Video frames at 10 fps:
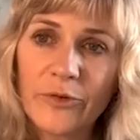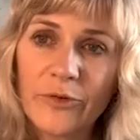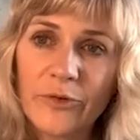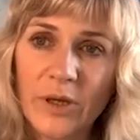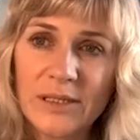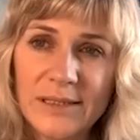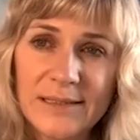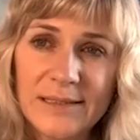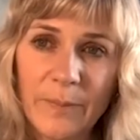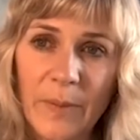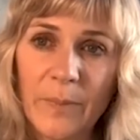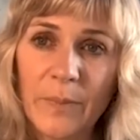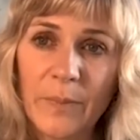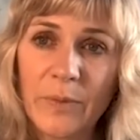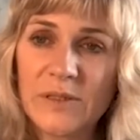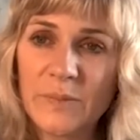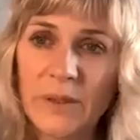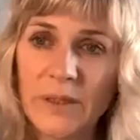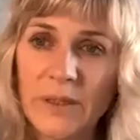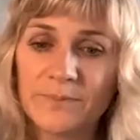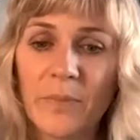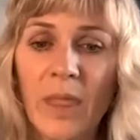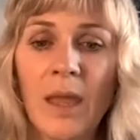time for Australia to step up and do its bit.